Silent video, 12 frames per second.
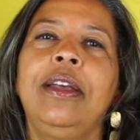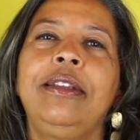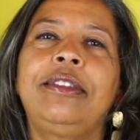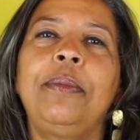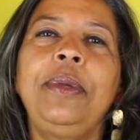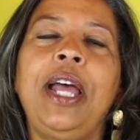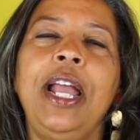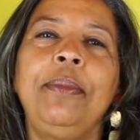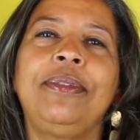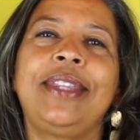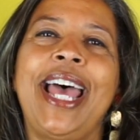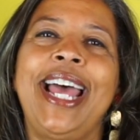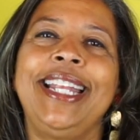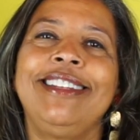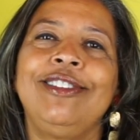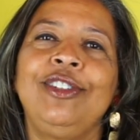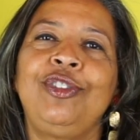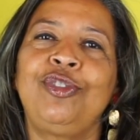Sometimes that
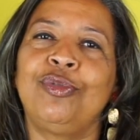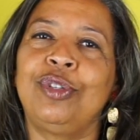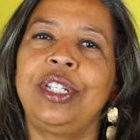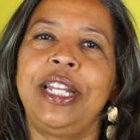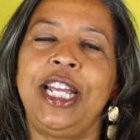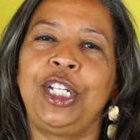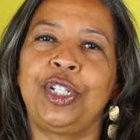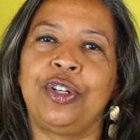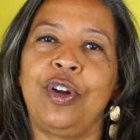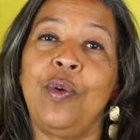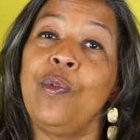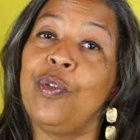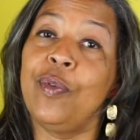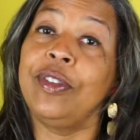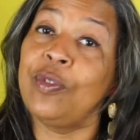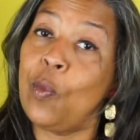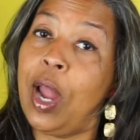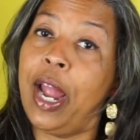jeweled nature, or the
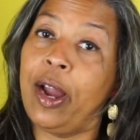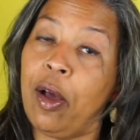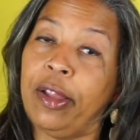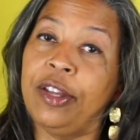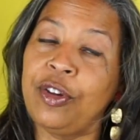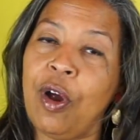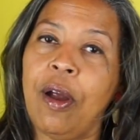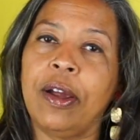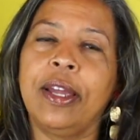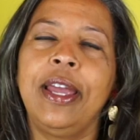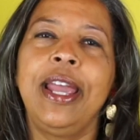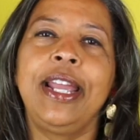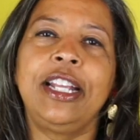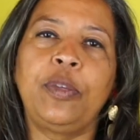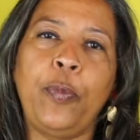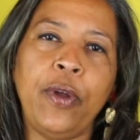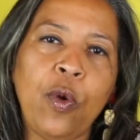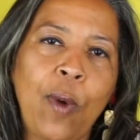reason why I call it dark,
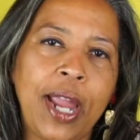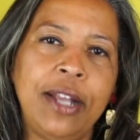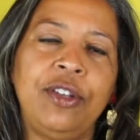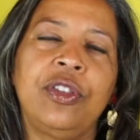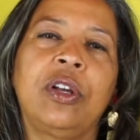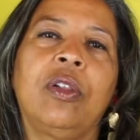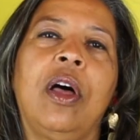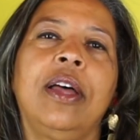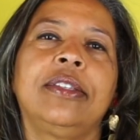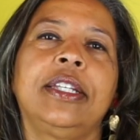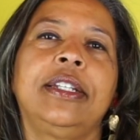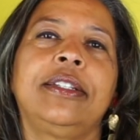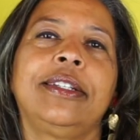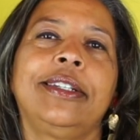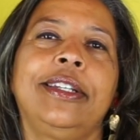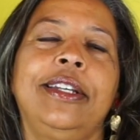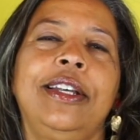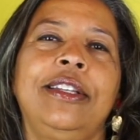gets put away into the closet.
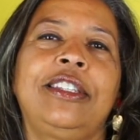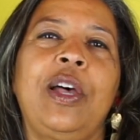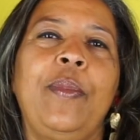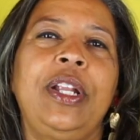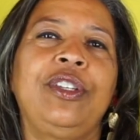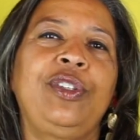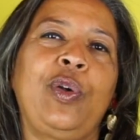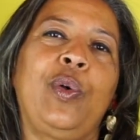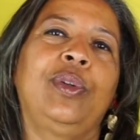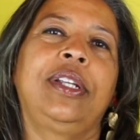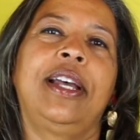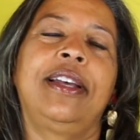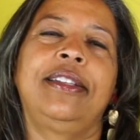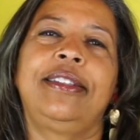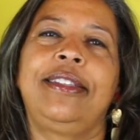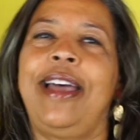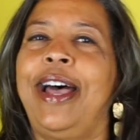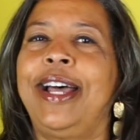Someone has told
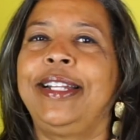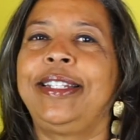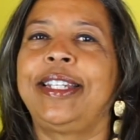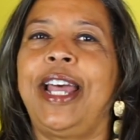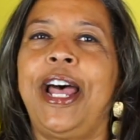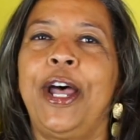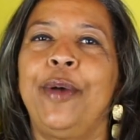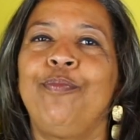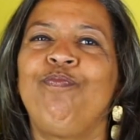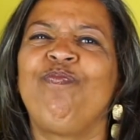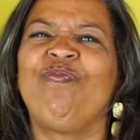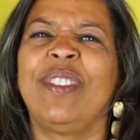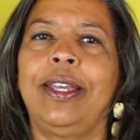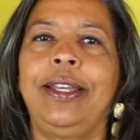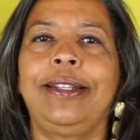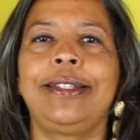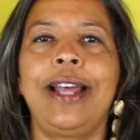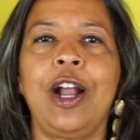us that
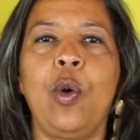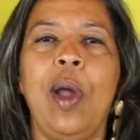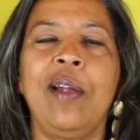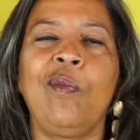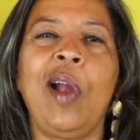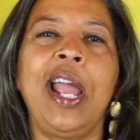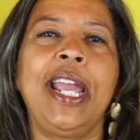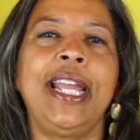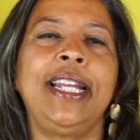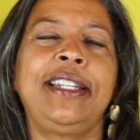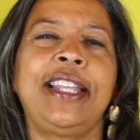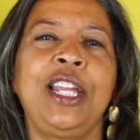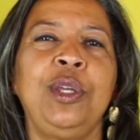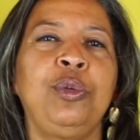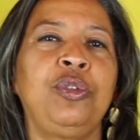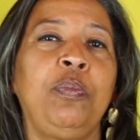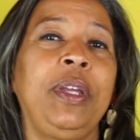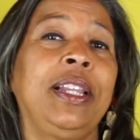it's not quite right, that you
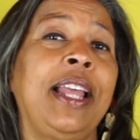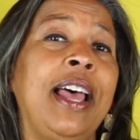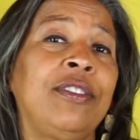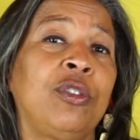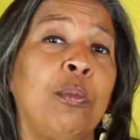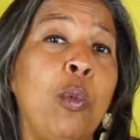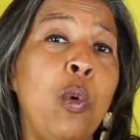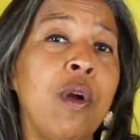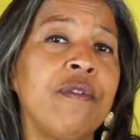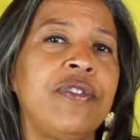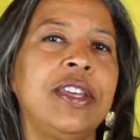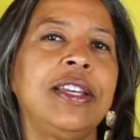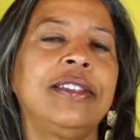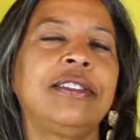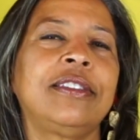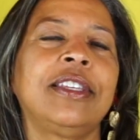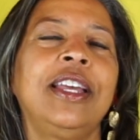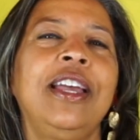should be less or more of
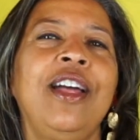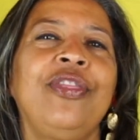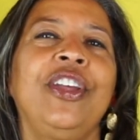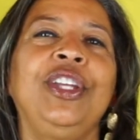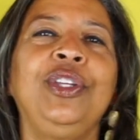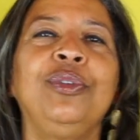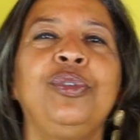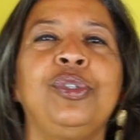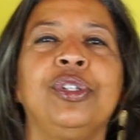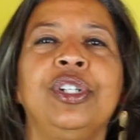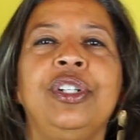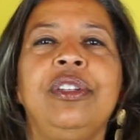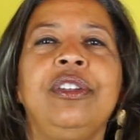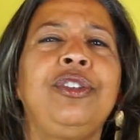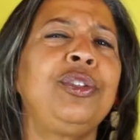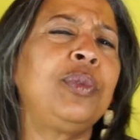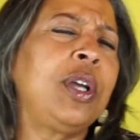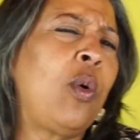this, that you
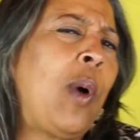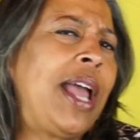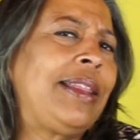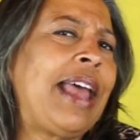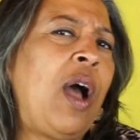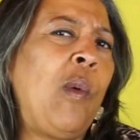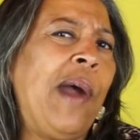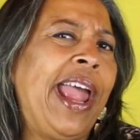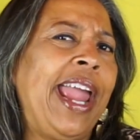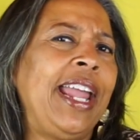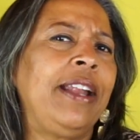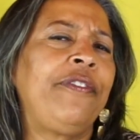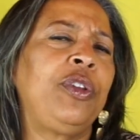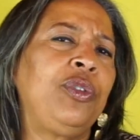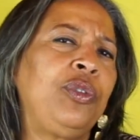should do it quite that way, and if you